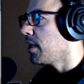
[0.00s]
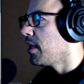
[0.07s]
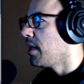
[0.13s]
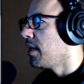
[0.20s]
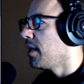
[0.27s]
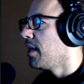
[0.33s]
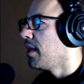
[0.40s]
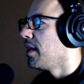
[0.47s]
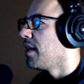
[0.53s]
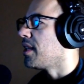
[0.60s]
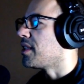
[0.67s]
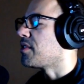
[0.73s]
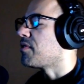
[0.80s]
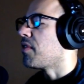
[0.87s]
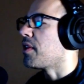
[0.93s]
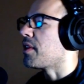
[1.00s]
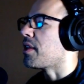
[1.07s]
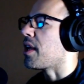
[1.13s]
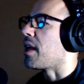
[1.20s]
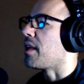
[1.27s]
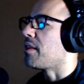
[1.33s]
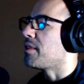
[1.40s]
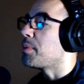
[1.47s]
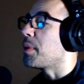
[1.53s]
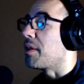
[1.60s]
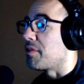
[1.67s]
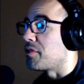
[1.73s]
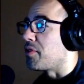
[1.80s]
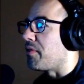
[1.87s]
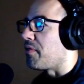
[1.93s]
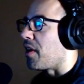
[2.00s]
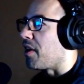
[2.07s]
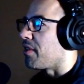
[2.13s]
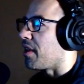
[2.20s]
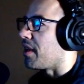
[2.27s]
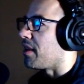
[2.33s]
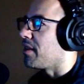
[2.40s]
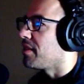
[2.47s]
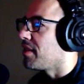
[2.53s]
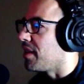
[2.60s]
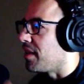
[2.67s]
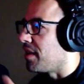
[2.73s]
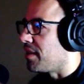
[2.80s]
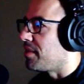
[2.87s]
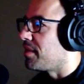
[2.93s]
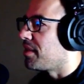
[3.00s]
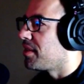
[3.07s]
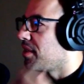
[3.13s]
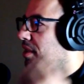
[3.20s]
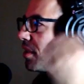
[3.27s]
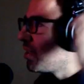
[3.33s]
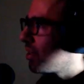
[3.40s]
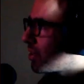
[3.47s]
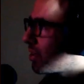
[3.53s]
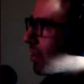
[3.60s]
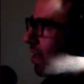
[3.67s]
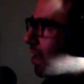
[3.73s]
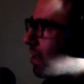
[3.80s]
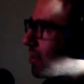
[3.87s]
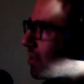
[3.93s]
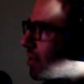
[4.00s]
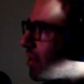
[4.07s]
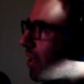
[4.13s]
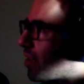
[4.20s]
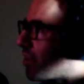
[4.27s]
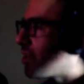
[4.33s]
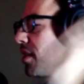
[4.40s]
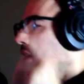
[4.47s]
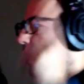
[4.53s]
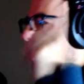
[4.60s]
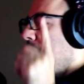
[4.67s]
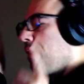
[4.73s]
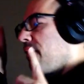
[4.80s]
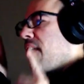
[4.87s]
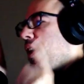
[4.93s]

It's fun that, speaking of Street Fire, that Schwarzenegger's fire dance